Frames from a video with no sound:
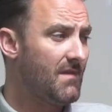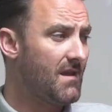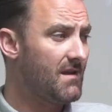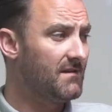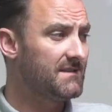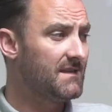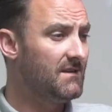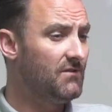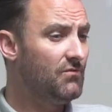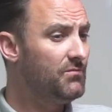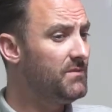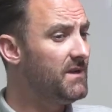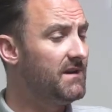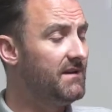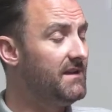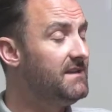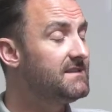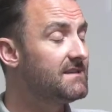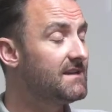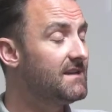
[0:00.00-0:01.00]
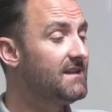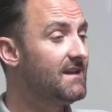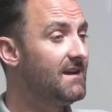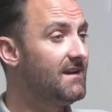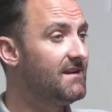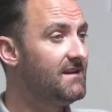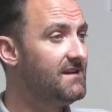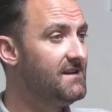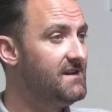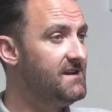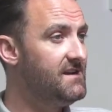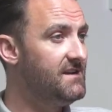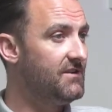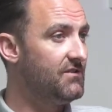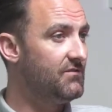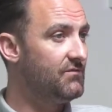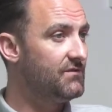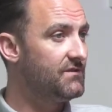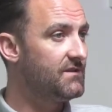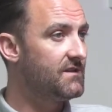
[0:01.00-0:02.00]
It's like, nobody reads like that. You
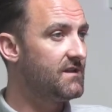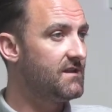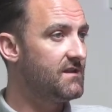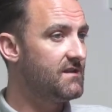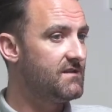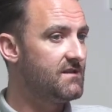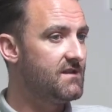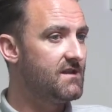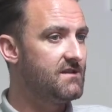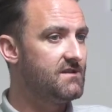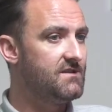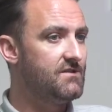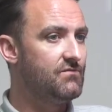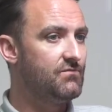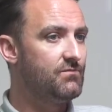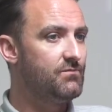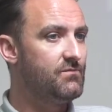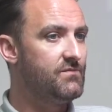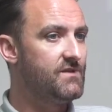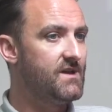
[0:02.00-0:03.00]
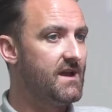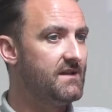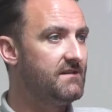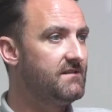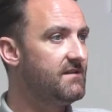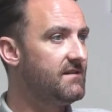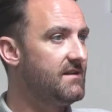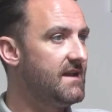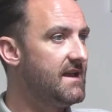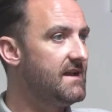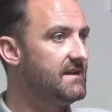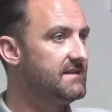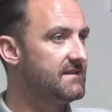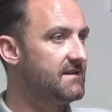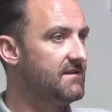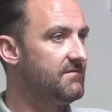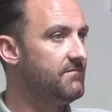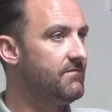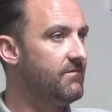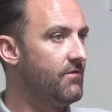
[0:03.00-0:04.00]
know, the internet is
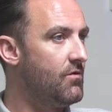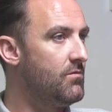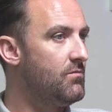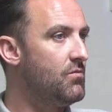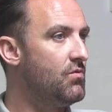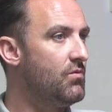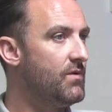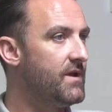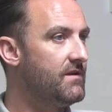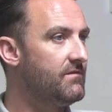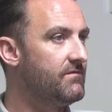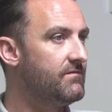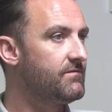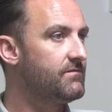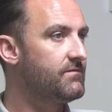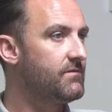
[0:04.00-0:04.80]
an informal way of